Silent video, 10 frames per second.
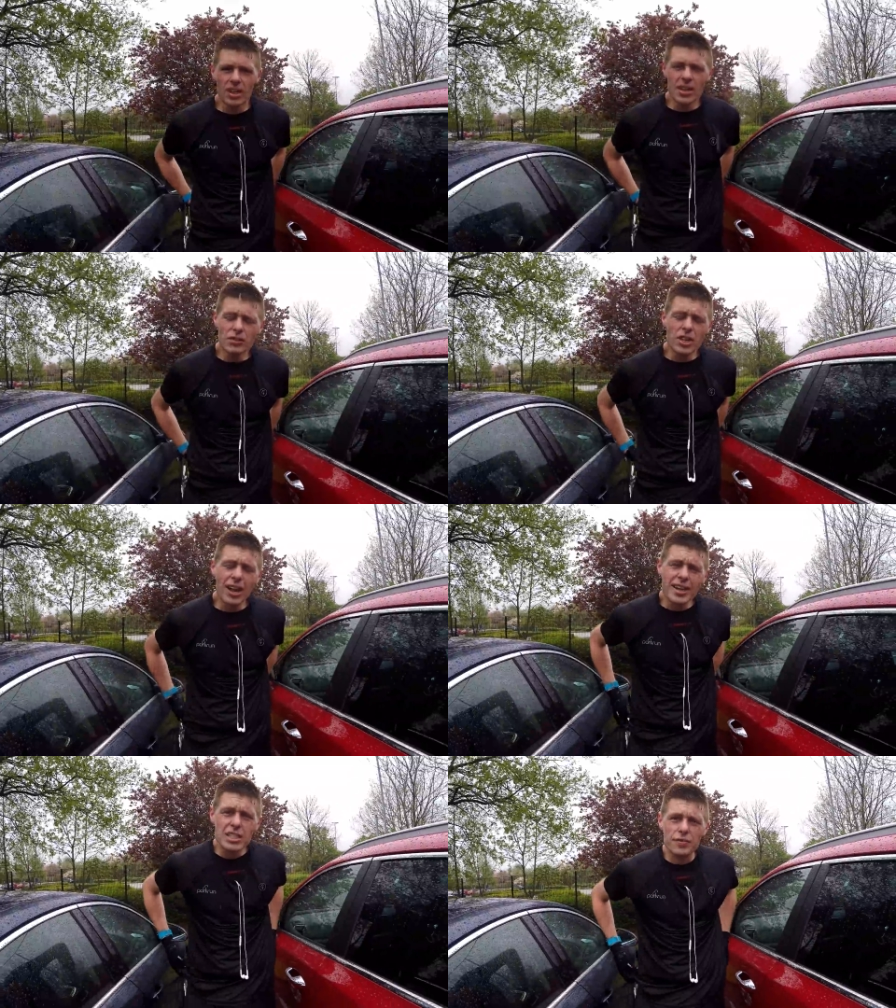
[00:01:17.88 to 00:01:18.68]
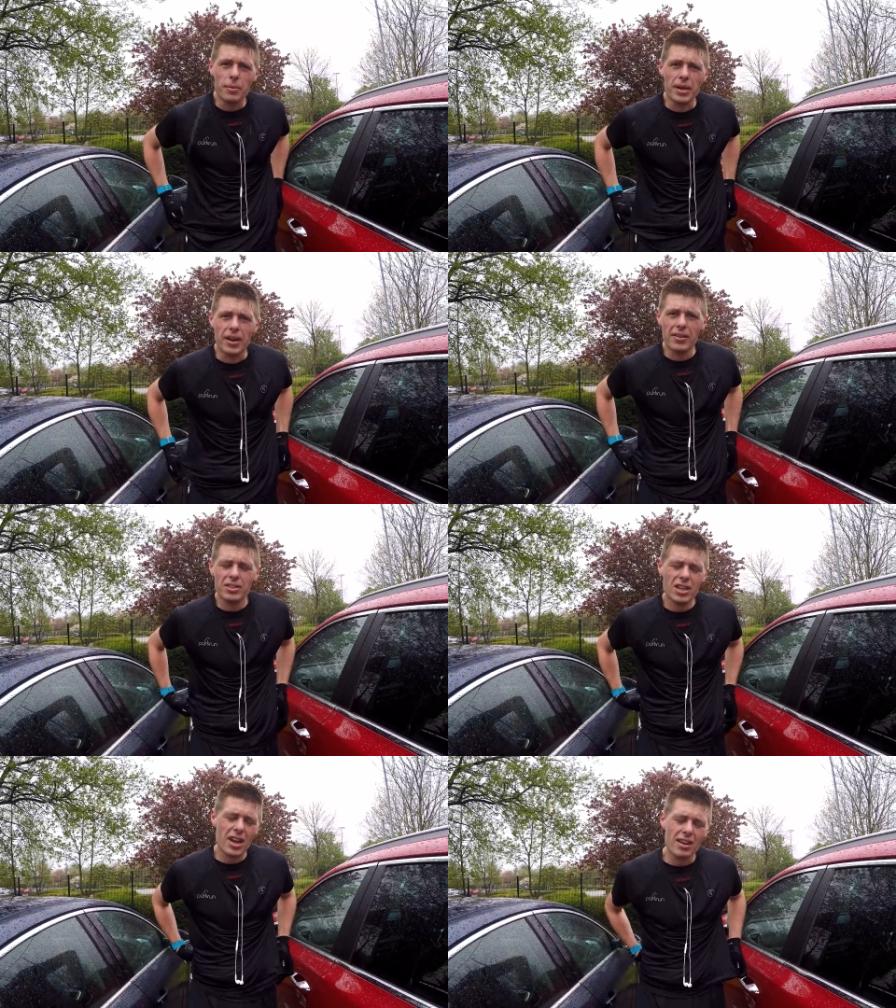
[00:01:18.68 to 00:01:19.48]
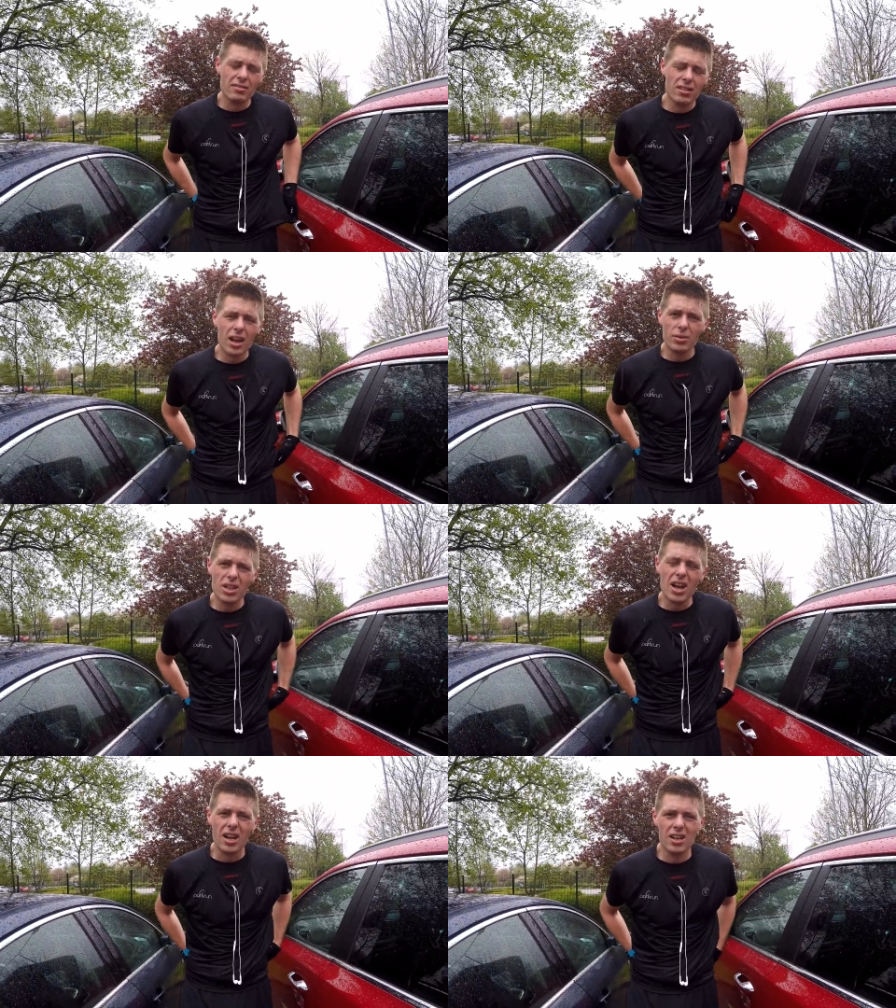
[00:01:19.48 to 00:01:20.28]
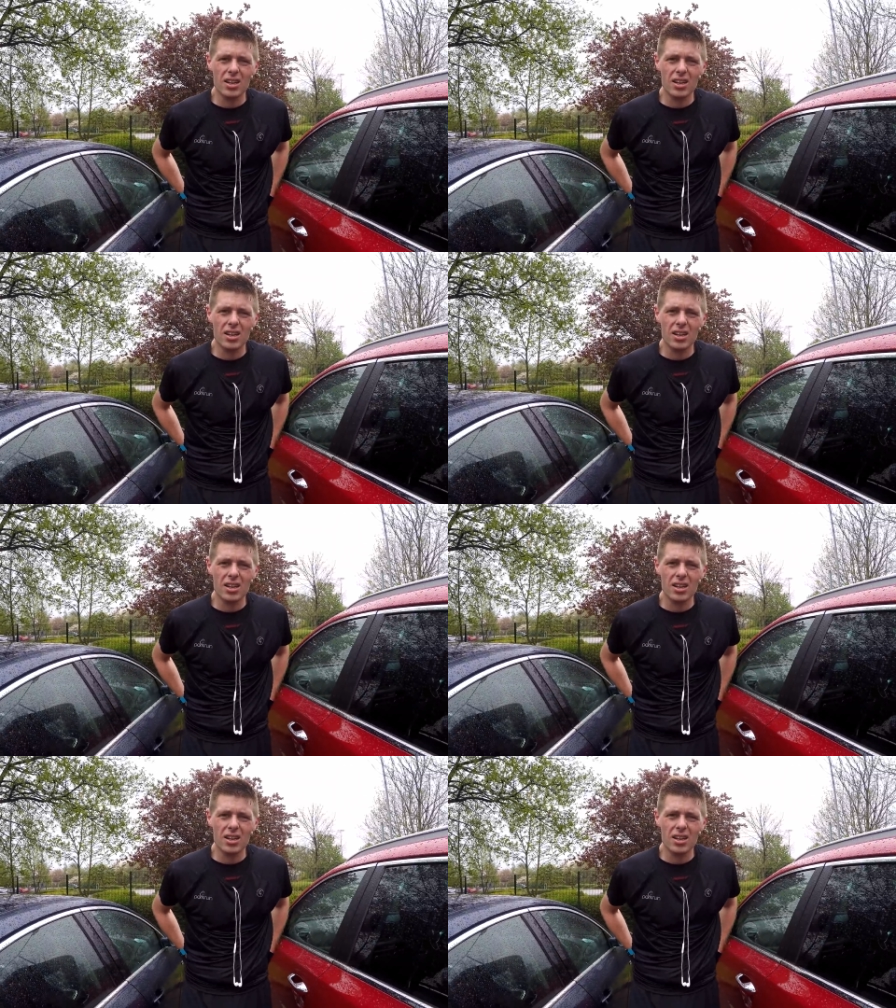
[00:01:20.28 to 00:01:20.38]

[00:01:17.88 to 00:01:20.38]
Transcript: You have to uh, interview me now. You have to say, "How was that?"